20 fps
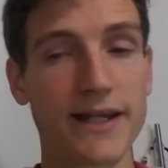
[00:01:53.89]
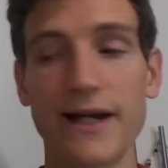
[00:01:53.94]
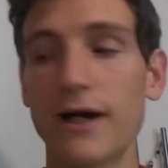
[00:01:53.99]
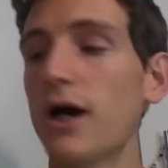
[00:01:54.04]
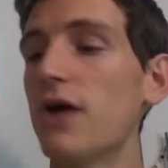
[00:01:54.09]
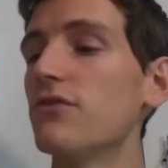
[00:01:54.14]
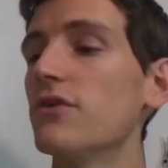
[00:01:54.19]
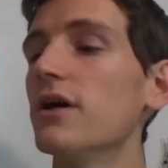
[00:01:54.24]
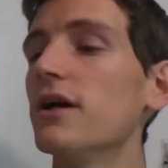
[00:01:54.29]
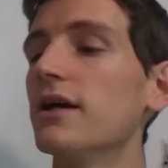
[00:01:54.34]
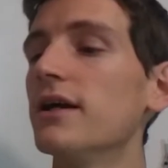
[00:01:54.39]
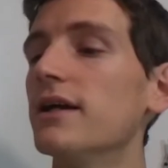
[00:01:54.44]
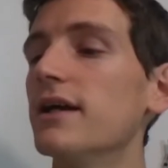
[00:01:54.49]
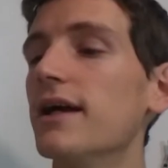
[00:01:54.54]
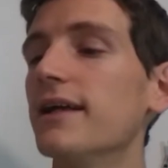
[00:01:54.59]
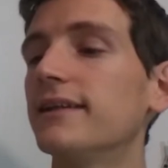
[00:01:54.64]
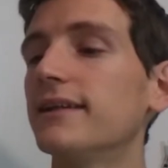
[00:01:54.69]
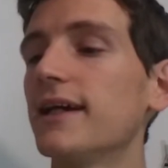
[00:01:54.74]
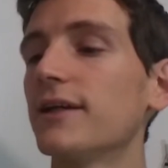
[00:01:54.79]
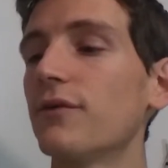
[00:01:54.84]
However,
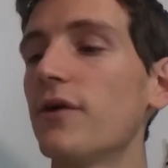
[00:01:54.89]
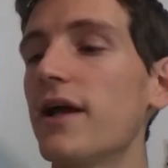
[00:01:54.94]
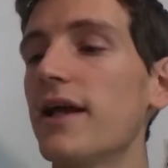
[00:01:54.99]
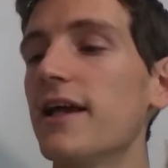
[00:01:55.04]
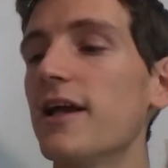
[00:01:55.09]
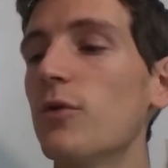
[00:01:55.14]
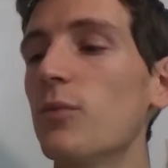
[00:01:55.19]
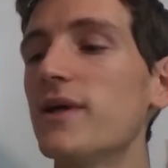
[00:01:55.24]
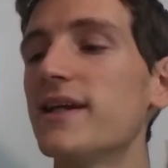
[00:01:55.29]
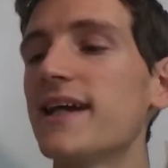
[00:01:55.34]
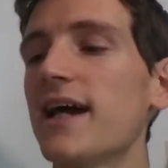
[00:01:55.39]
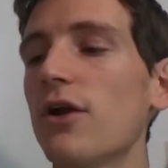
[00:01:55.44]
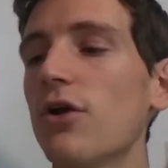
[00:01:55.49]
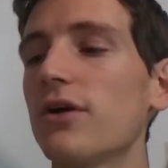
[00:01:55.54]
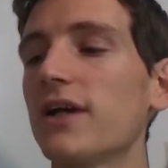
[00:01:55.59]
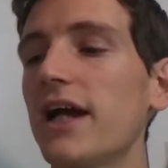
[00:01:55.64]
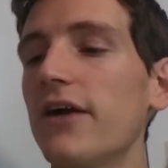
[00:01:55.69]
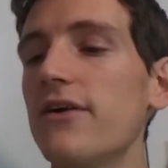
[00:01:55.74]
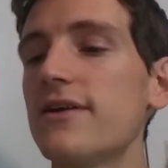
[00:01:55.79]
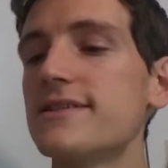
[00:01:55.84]
it says right here, we
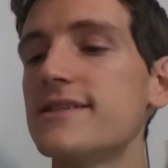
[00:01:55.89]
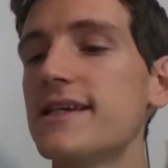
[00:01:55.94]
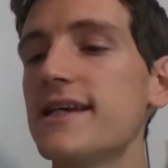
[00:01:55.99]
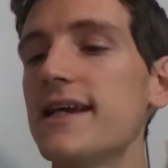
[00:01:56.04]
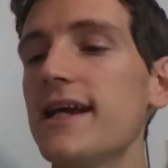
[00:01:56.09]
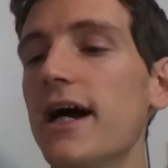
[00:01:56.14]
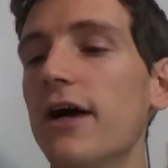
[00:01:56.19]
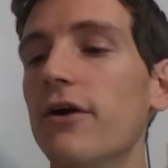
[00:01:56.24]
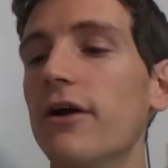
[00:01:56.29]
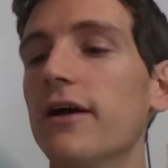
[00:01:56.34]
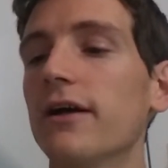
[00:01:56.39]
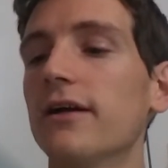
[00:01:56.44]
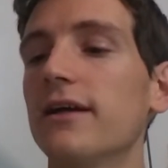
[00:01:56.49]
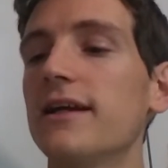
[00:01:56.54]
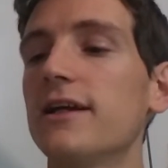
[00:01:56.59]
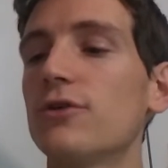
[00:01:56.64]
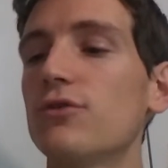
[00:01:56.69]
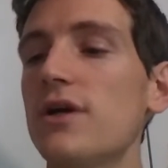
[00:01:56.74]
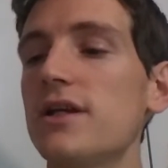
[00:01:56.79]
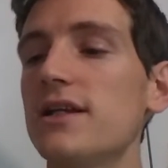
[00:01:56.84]
cannot guarantee our
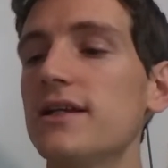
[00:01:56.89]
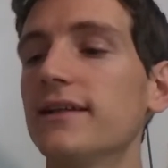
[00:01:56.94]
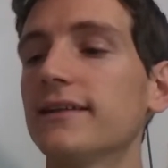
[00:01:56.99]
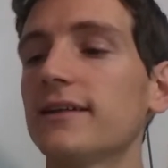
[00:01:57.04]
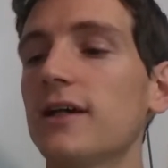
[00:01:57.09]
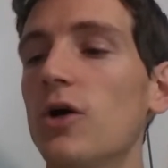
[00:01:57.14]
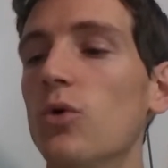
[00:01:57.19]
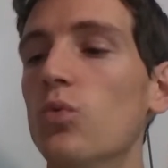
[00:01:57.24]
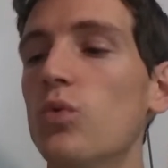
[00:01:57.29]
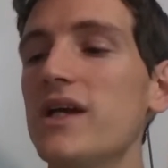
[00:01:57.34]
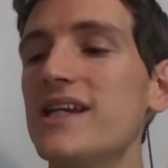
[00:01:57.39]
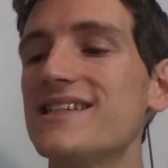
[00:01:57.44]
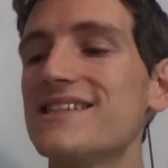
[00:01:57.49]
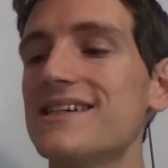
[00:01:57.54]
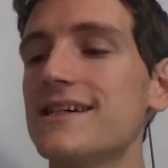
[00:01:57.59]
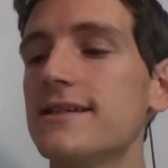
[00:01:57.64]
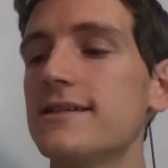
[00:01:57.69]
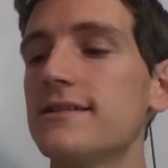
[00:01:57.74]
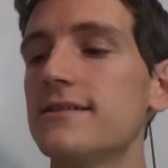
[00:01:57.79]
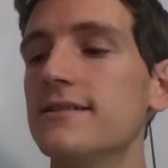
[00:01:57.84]
ingredients are wheat
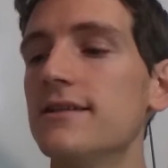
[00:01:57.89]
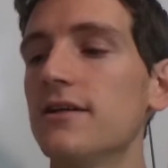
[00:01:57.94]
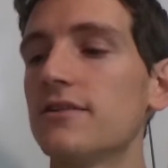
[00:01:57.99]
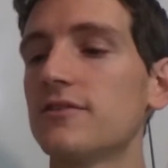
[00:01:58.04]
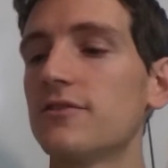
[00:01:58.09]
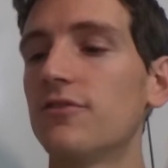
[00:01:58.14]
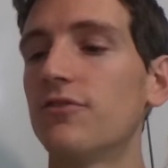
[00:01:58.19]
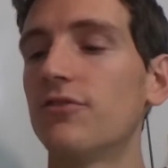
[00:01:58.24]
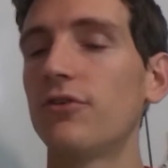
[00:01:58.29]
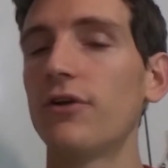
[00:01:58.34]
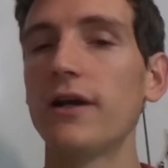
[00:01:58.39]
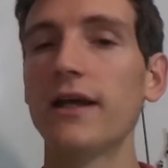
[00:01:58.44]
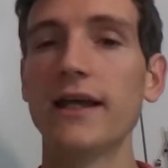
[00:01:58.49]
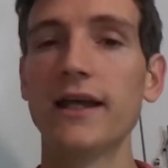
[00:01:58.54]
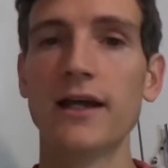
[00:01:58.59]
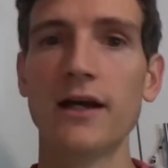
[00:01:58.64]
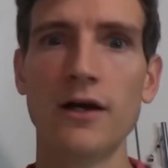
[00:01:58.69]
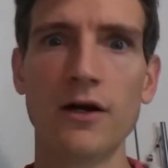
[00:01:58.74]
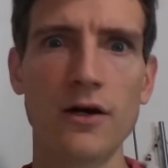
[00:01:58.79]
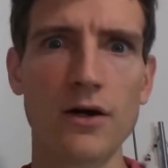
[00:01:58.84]
and nut-free.